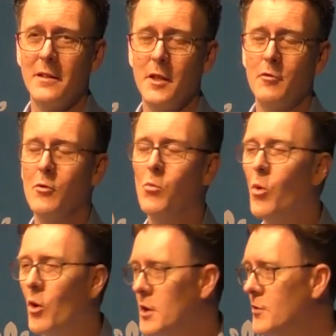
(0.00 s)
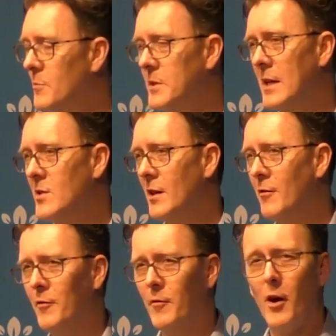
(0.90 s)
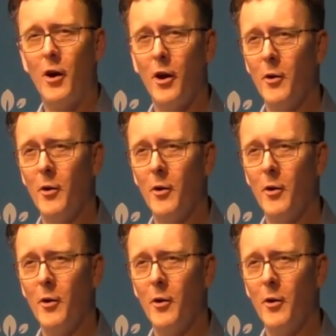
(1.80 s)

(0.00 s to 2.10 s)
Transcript: the rewards from teaching far